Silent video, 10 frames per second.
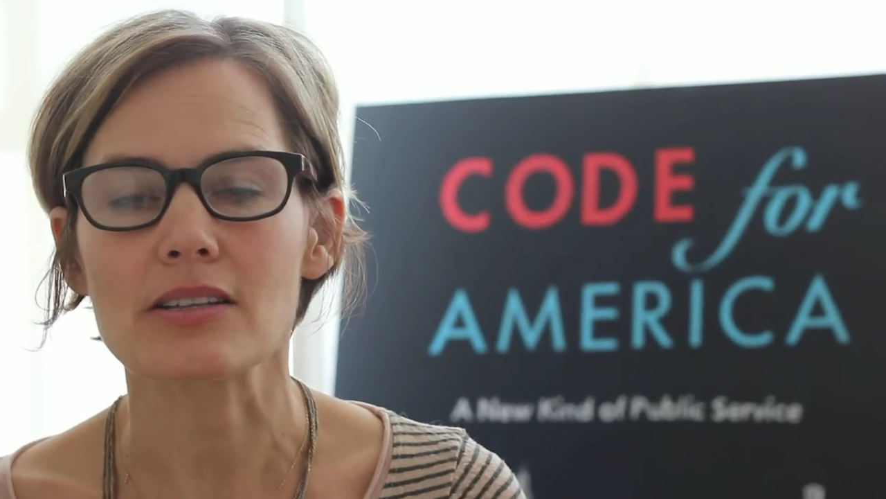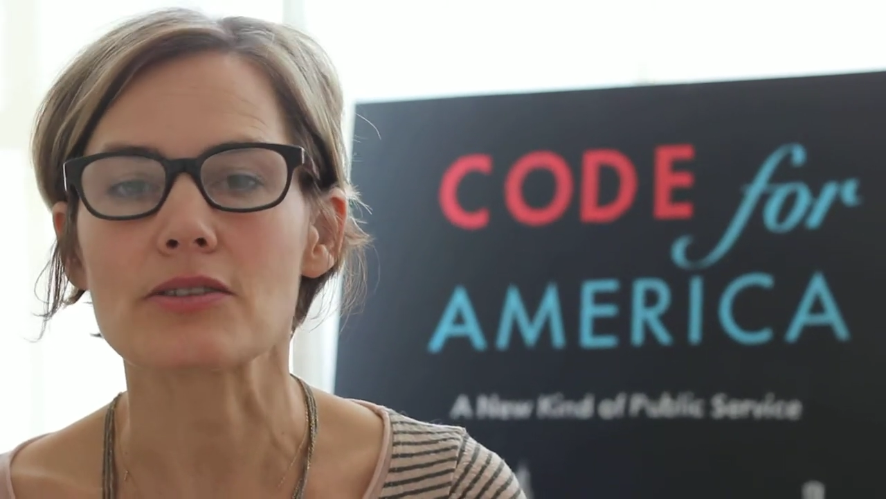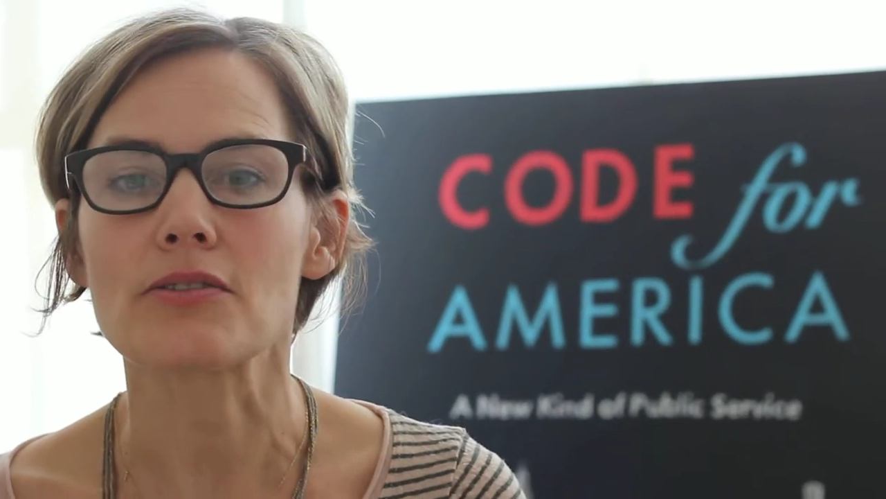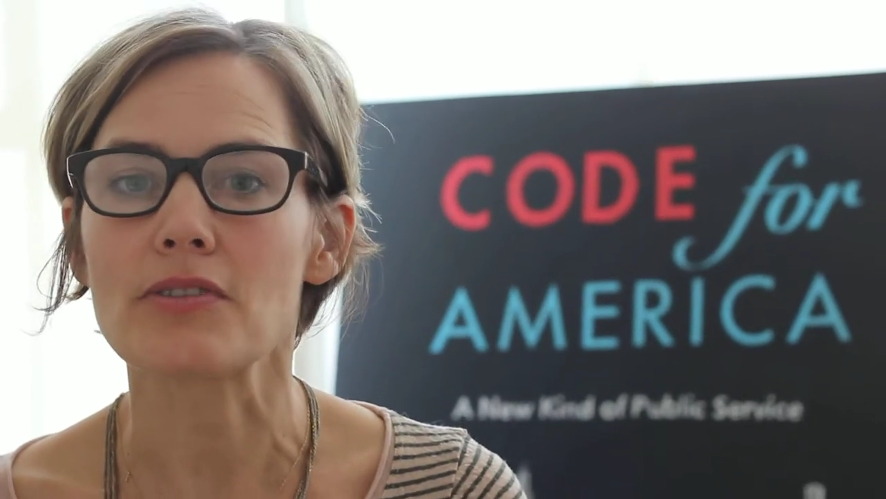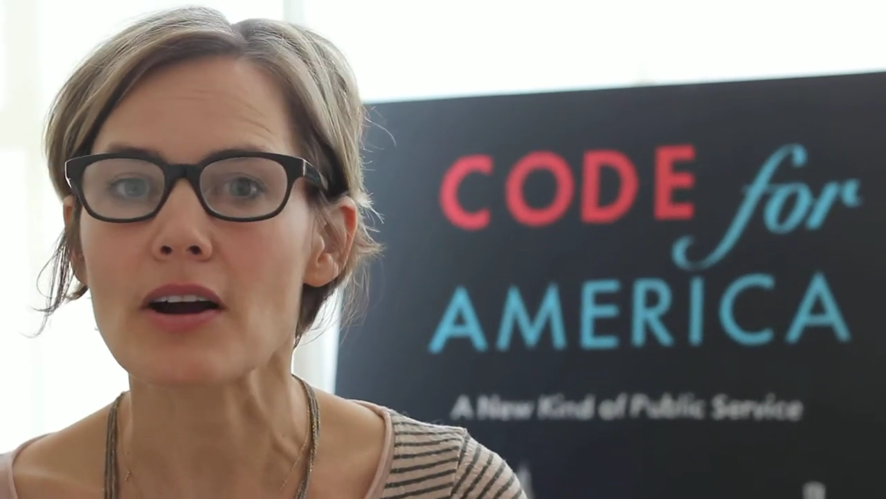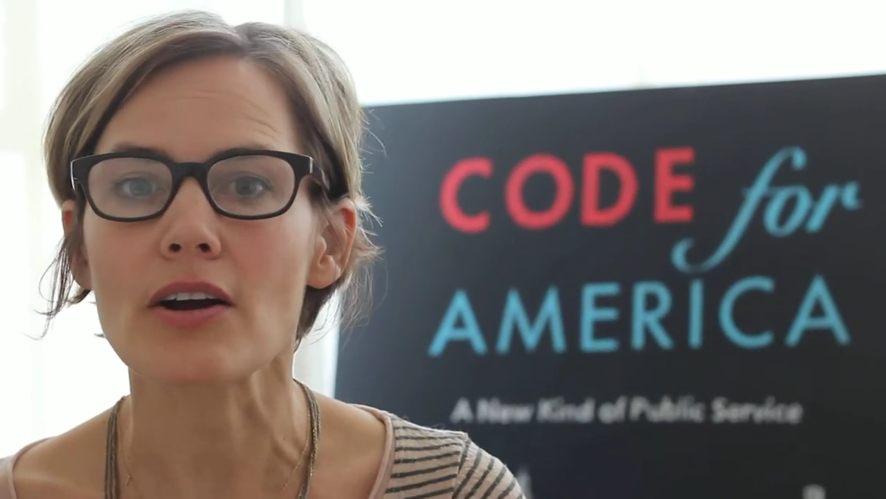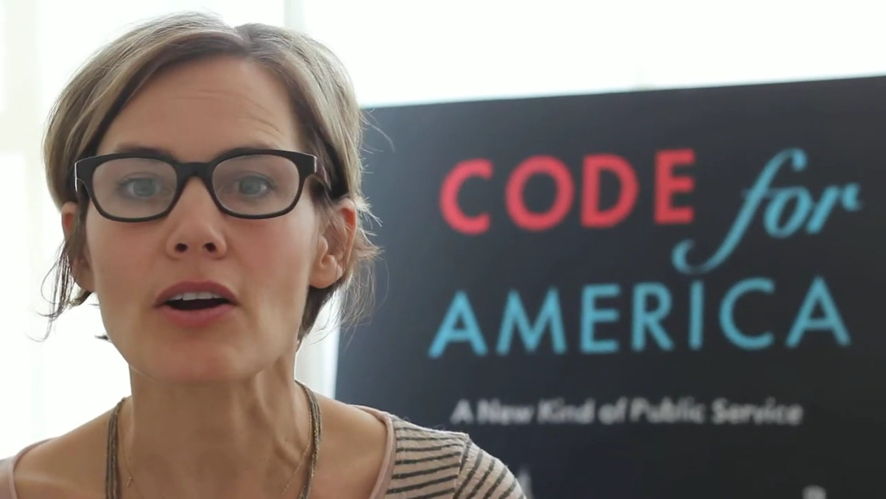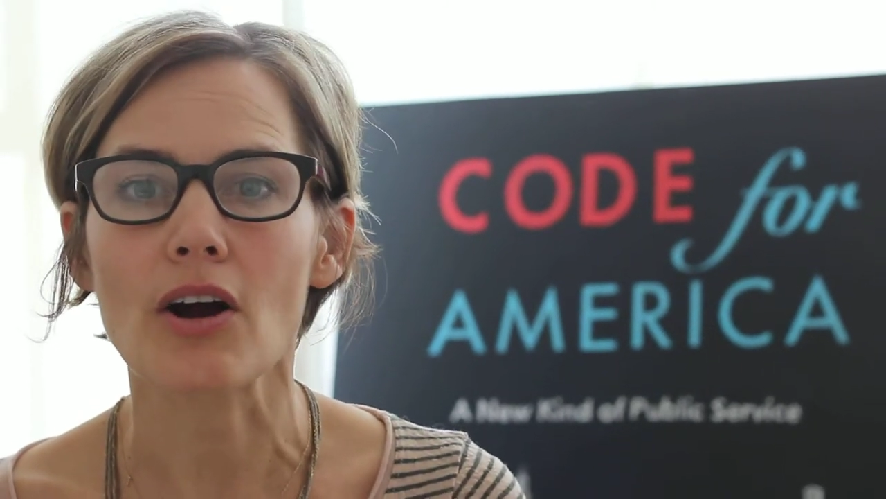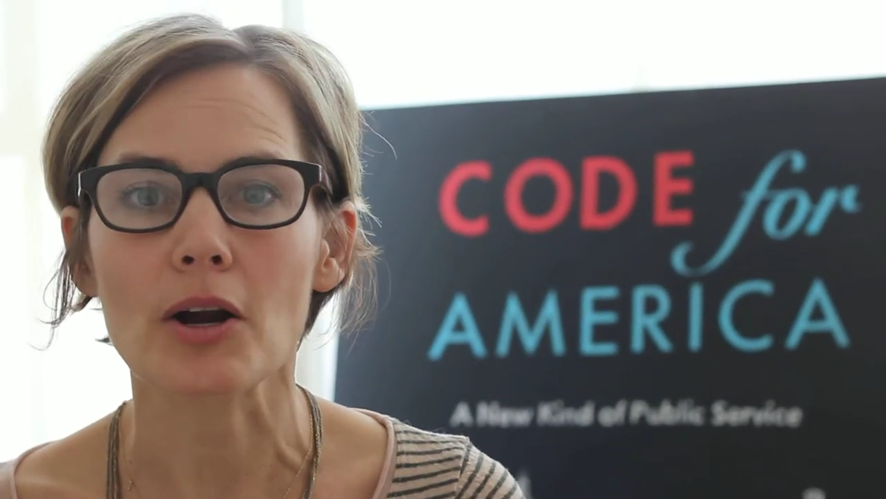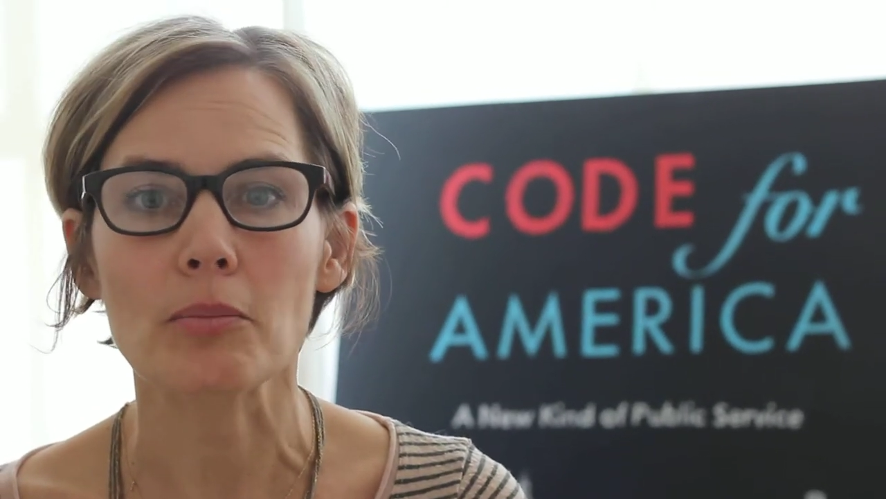is a very
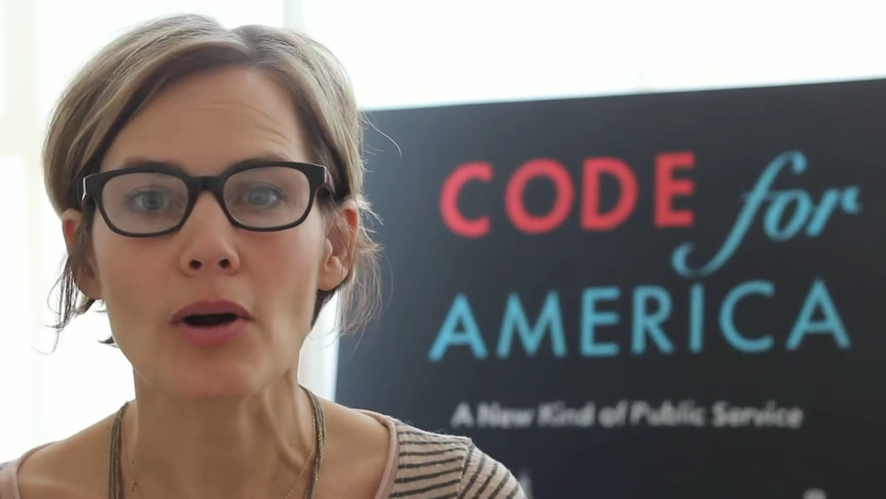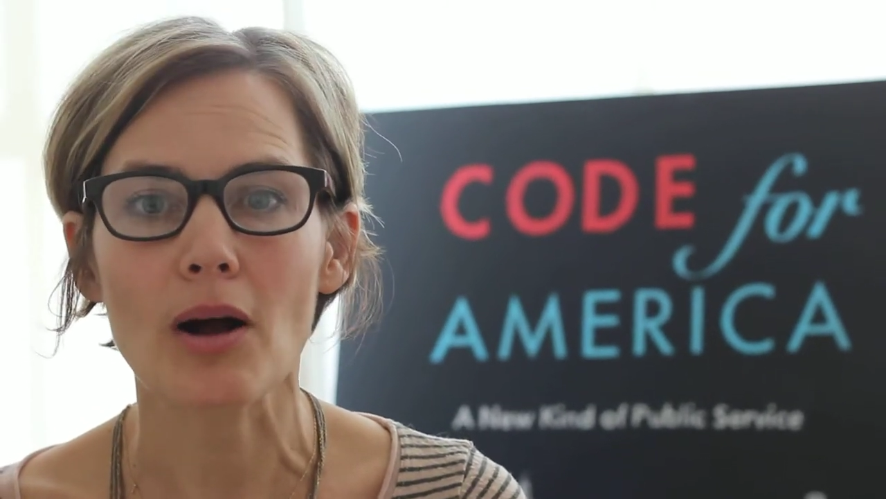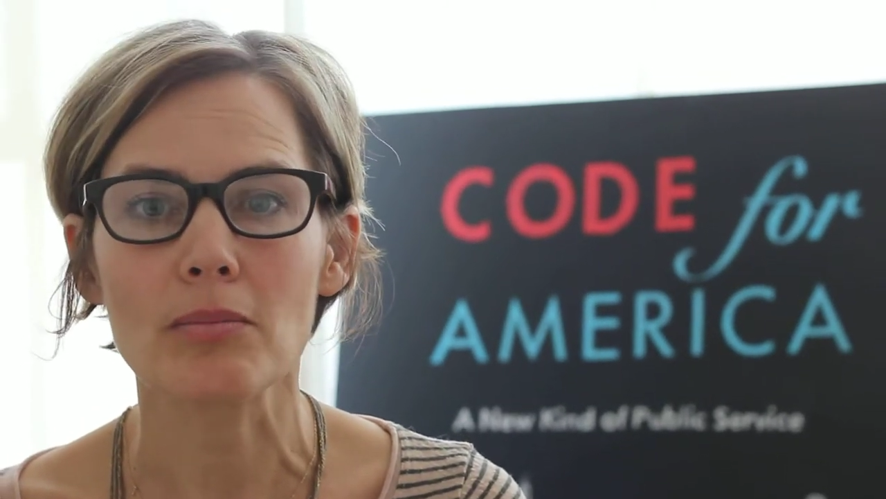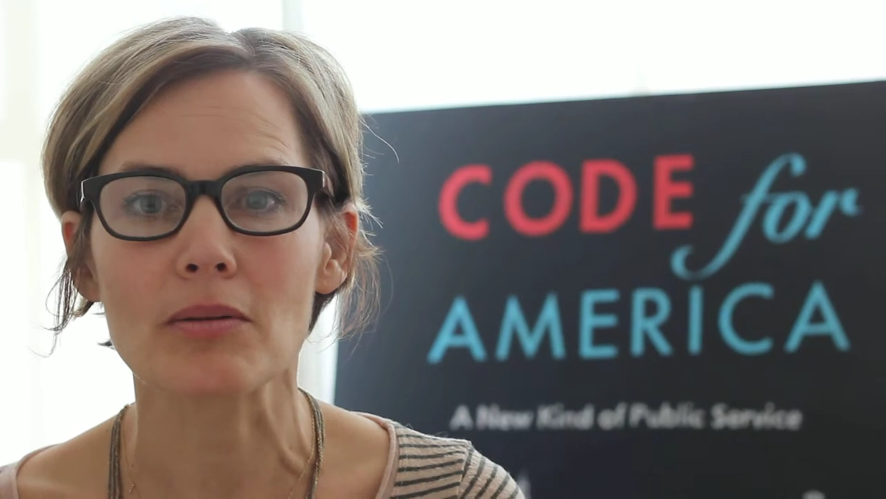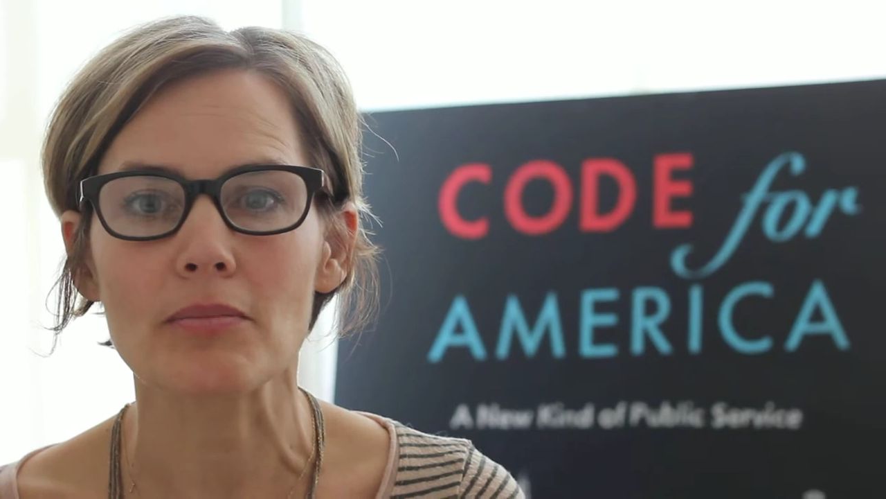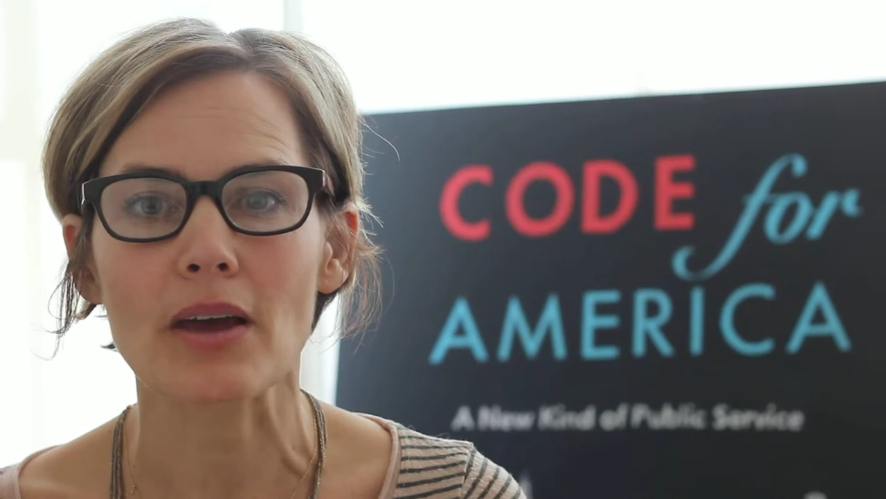hard problem